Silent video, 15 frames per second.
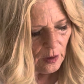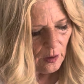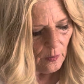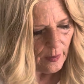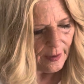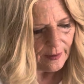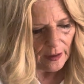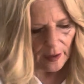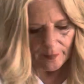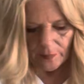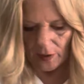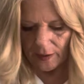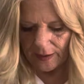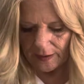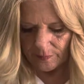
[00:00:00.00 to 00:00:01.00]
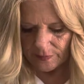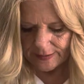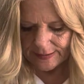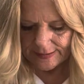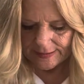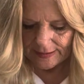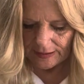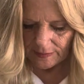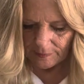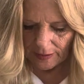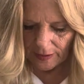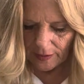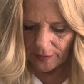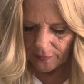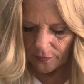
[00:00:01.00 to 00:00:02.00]
Okay, I'm not able to see
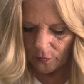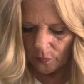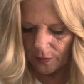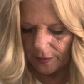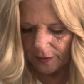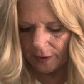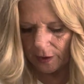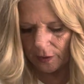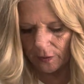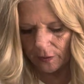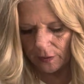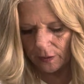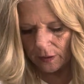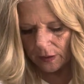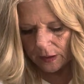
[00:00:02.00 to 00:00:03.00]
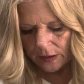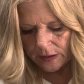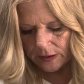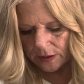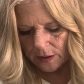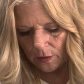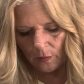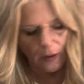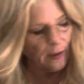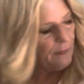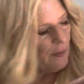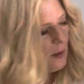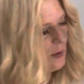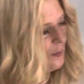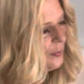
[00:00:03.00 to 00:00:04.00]
my other one here. So I've
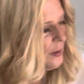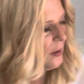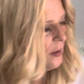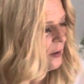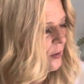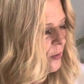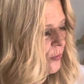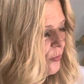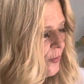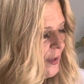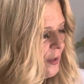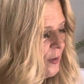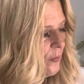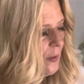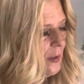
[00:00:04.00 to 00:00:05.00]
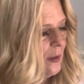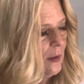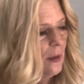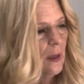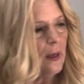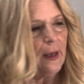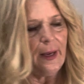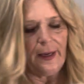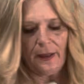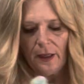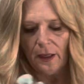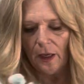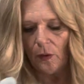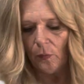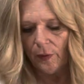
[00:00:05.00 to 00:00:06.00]
got to put a little greenery. And I
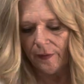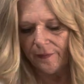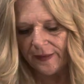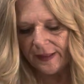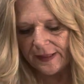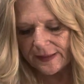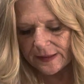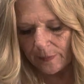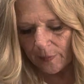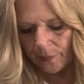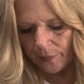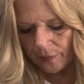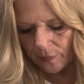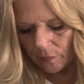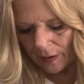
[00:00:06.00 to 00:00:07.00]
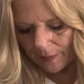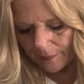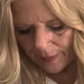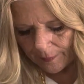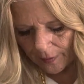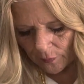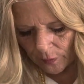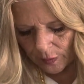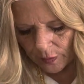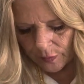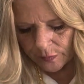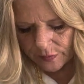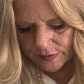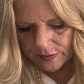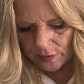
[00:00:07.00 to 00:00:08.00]
got one of these. I'm going to put it right by my
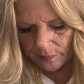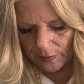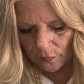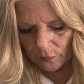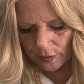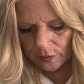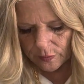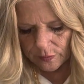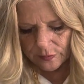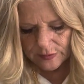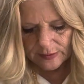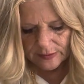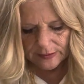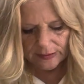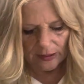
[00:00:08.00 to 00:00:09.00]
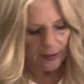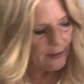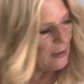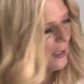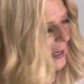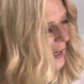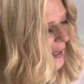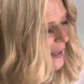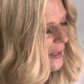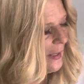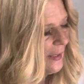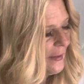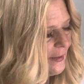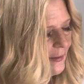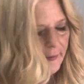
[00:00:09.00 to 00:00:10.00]
rose. So my rose is kind of
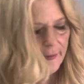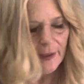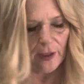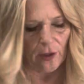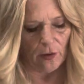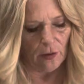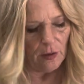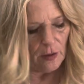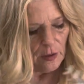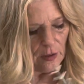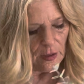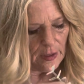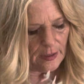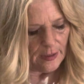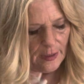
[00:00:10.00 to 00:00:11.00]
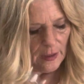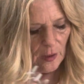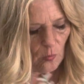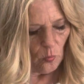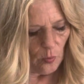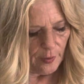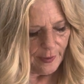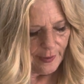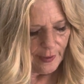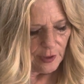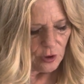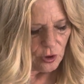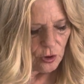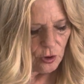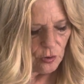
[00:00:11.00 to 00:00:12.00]
highlighted there. And I got one
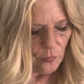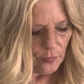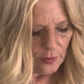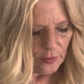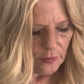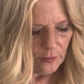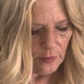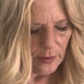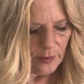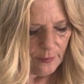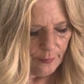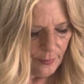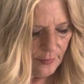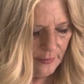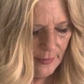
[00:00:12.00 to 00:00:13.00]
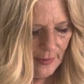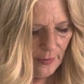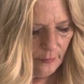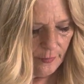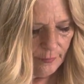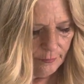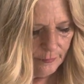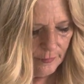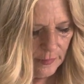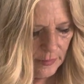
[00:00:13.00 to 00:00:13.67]
extra one. I can put that one